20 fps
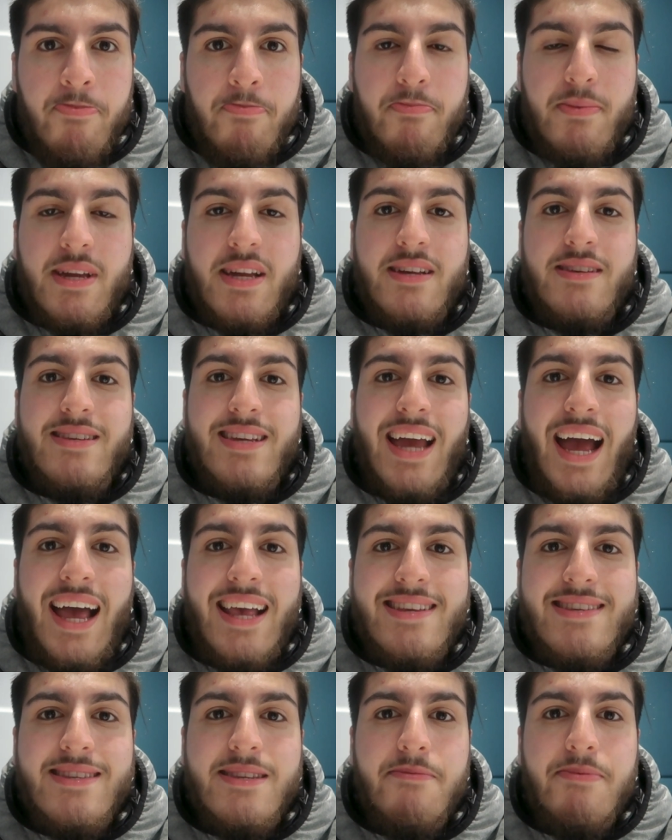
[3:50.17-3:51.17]
Because it
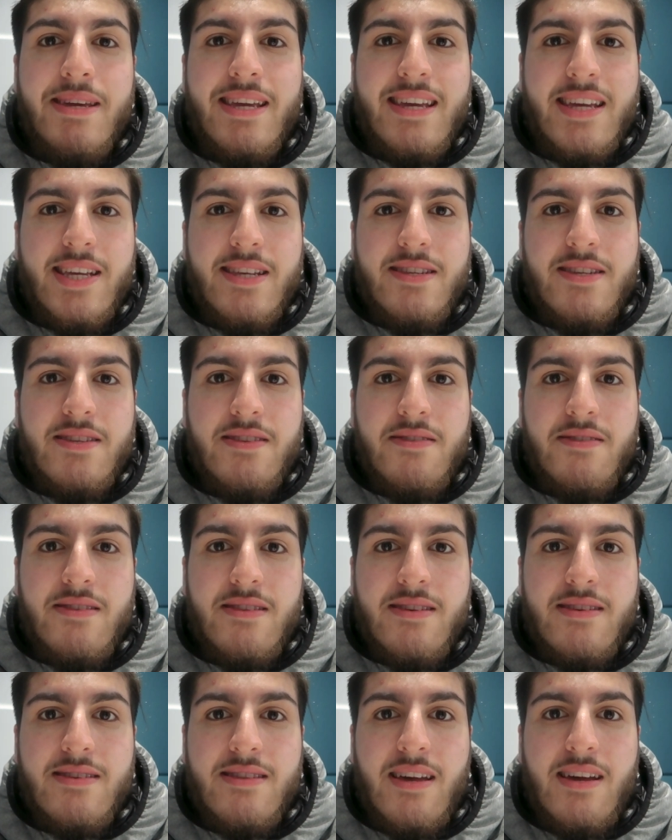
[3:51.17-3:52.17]
has to be easy to
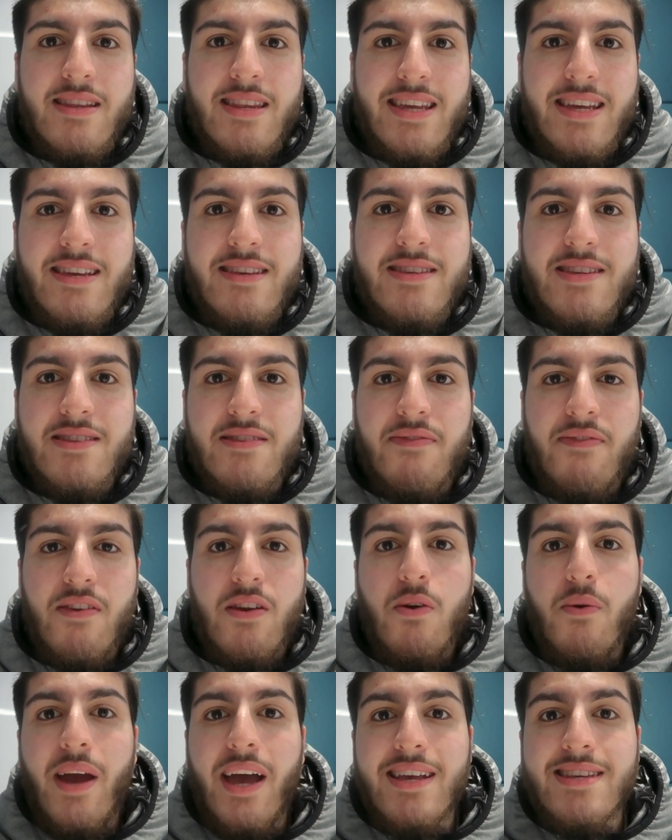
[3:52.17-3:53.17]
understand, easy to
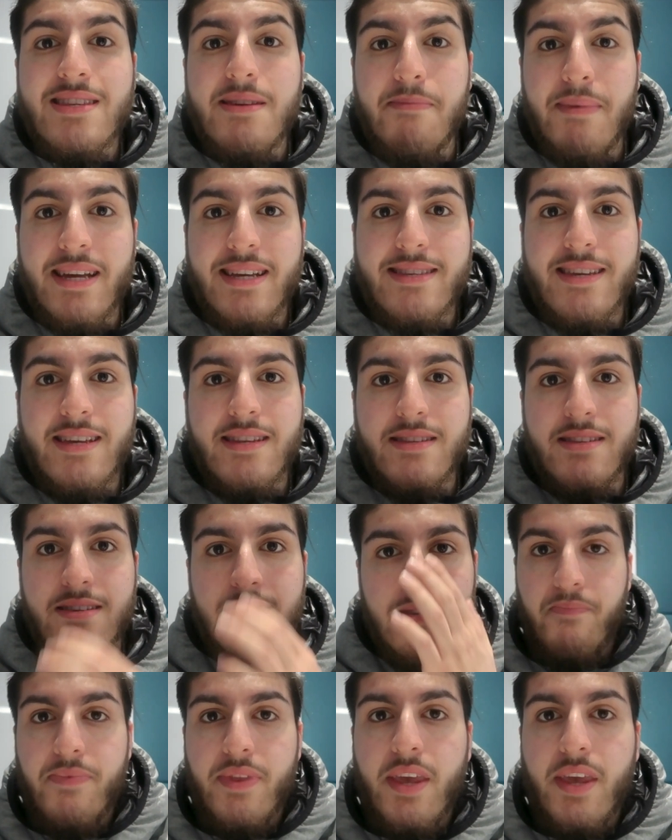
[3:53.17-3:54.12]
flow, it has to make sense.